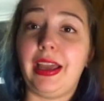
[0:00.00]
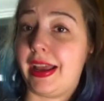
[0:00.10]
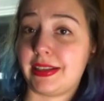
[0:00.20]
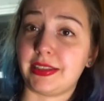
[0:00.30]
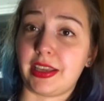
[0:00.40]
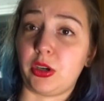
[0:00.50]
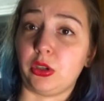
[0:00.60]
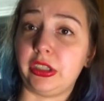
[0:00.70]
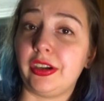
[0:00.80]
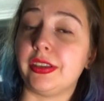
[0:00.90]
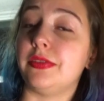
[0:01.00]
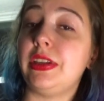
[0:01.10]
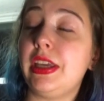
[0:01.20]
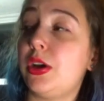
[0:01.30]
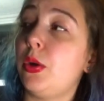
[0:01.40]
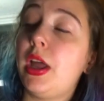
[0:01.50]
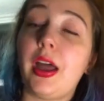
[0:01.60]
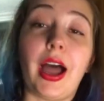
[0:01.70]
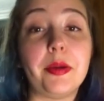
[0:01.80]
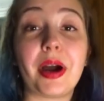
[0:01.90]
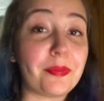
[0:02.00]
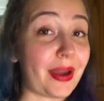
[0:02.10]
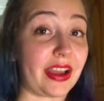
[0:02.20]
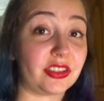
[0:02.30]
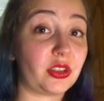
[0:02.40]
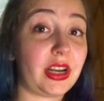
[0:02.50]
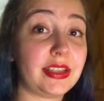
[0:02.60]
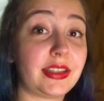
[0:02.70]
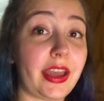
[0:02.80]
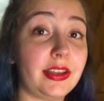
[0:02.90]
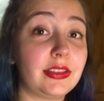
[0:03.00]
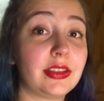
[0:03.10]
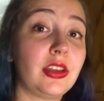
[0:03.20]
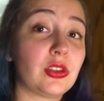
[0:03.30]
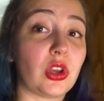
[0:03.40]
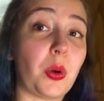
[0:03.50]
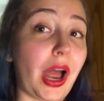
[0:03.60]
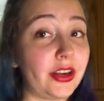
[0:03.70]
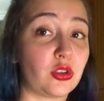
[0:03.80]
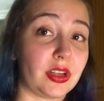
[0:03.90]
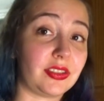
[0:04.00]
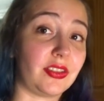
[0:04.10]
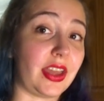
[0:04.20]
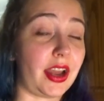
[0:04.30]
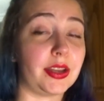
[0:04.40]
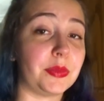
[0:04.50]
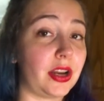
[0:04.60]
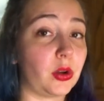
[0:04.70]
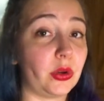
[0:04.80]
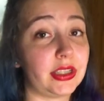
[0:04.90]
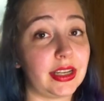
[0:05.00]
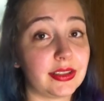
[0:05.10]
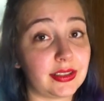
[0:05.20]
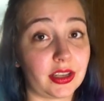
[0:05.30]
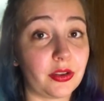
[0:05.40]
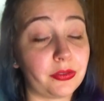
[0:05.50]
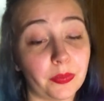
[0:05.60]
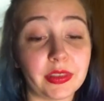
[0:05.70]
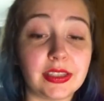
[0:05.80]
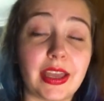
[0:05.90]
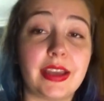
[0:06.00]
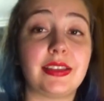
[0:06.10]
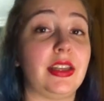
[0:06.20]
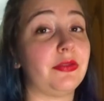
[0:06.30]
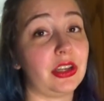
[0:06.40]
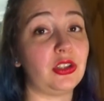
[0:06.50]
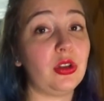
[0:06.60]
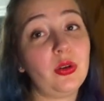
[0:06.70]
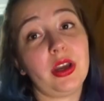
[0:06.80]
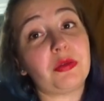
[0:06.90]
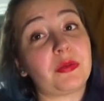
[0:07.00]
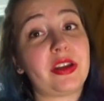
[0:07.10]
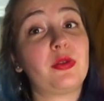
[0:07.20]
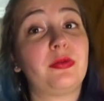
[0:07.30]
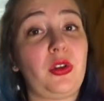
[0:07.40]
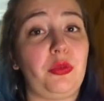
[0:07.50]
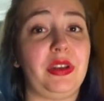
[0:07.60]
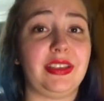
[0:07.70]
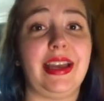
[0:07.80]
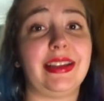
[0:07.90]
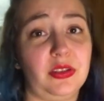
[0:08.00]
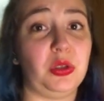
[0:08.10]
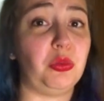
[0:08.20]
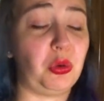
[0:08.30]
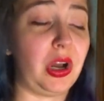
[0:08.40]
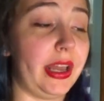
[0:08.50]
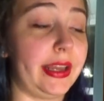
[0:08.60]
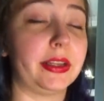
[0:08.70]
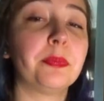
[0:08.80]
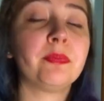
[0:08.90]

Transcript: as I said earlier in the video, I buy pasteurized eggs, so I trust that I am not going to get sick from these eggs, and if I do, it was my own fault because I consumed raw egg.